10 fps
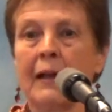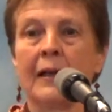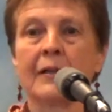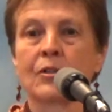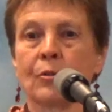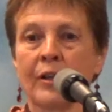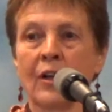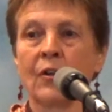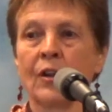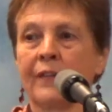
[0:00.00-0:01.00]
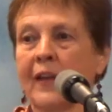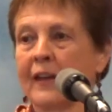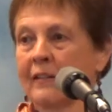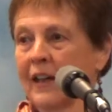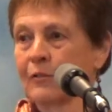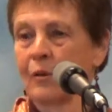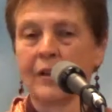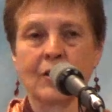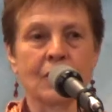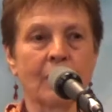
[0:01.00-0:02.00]
It's critical that they connect with
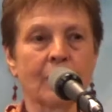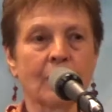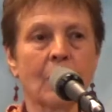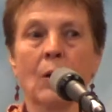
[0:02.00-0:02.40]
each other,